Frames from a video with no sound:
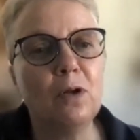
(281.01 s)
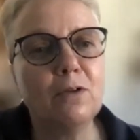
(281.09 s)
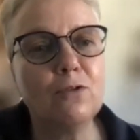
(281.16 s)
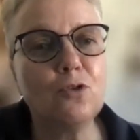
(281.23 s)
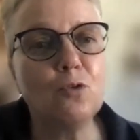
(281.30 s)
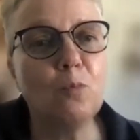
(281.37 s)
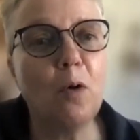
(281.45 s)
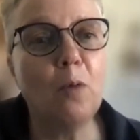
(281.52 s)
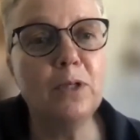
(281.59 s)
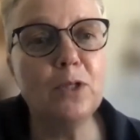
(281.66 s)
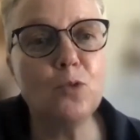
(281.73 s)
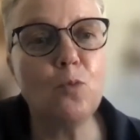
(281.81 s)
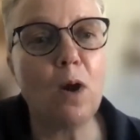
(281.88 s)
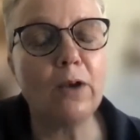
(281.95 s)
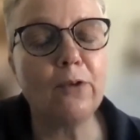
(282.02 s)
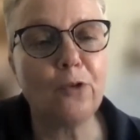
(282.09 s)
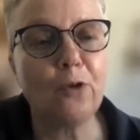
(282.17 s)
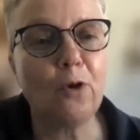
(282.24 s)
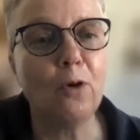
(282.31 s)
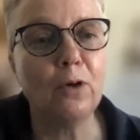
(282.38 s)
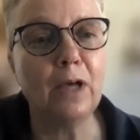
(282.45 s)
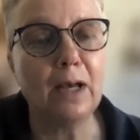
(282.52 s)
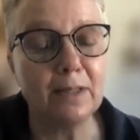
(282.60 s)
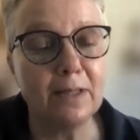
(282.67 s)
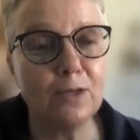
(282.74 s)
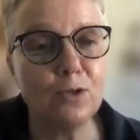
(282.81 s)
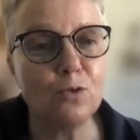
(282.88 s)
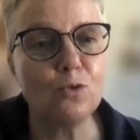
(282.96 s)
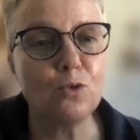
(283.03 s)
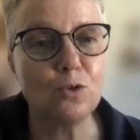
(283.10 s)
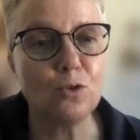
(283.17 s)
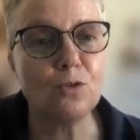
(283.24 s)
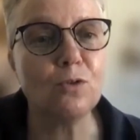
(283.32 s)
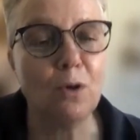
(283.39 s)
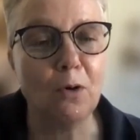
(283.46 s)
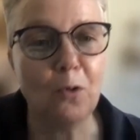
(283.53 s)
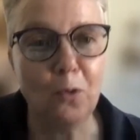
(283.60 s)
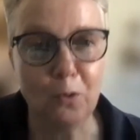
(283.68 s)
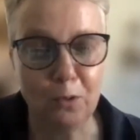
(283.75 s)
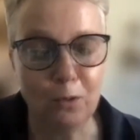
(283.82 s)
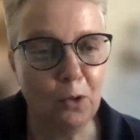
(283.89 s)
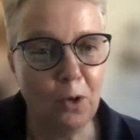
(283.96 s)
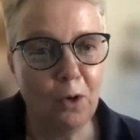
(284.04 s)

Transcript: The mom is wiser and is a